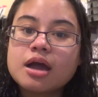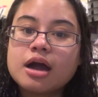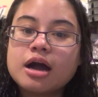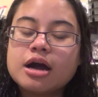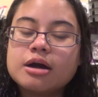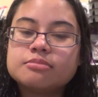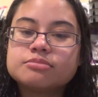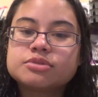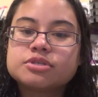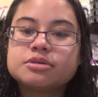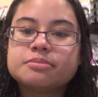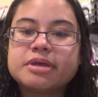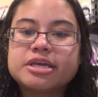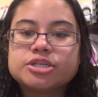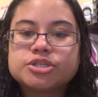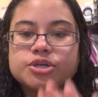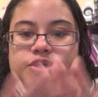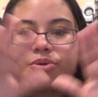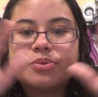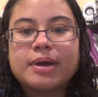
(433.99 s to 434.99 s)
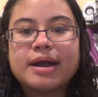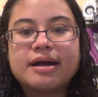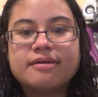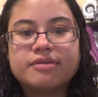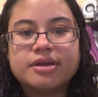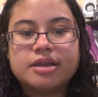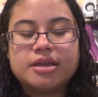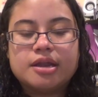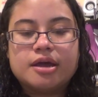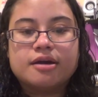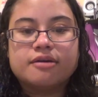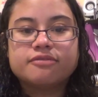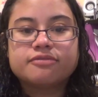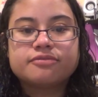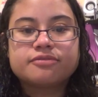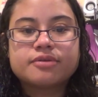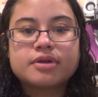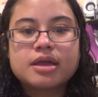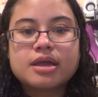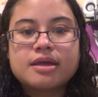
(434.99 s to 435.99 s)
to make sure you have
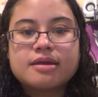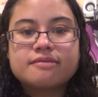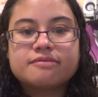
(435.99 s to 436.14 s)
enough